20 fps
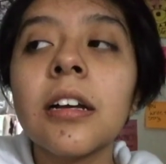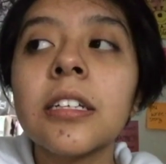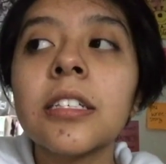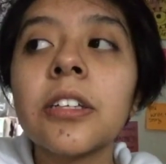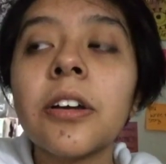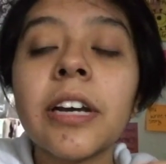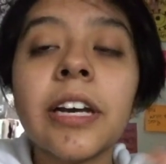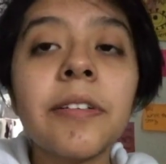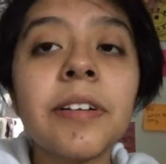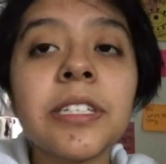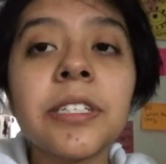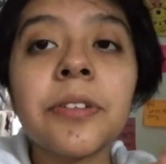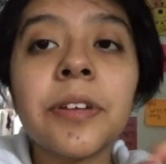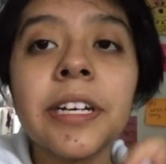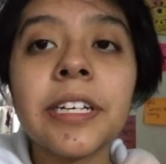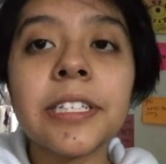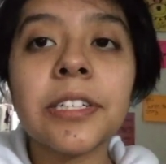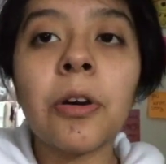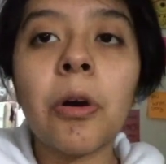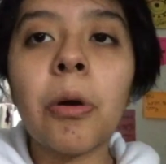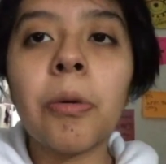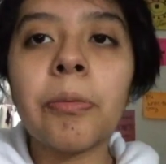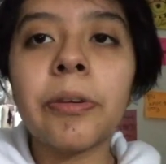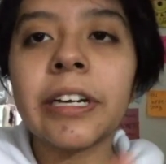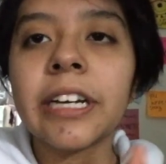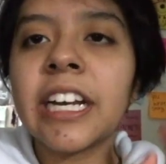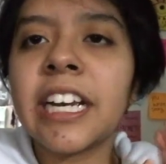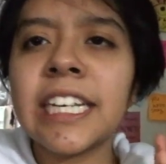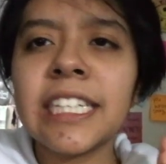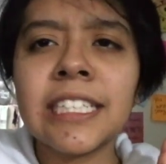So he was doing his
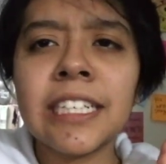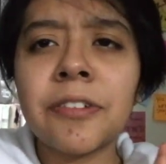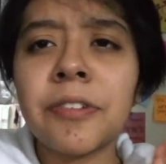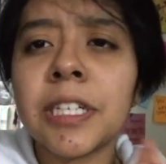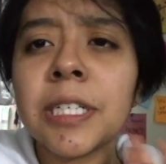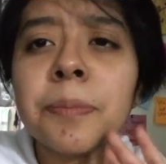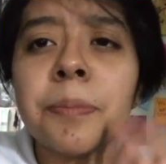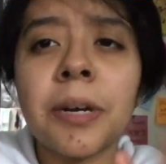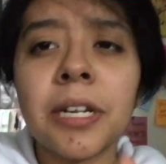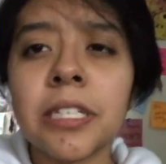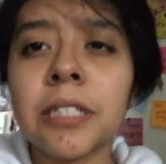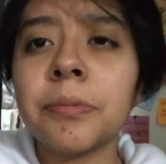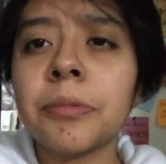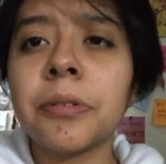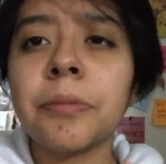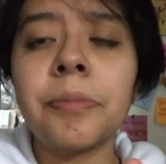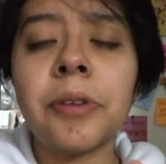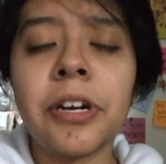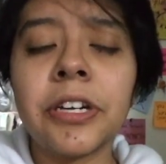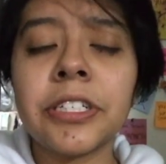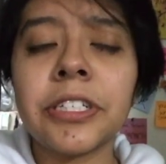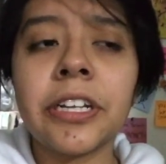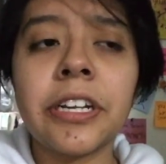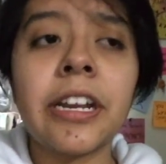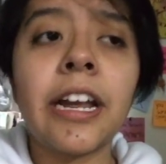homework. He's a responsible person.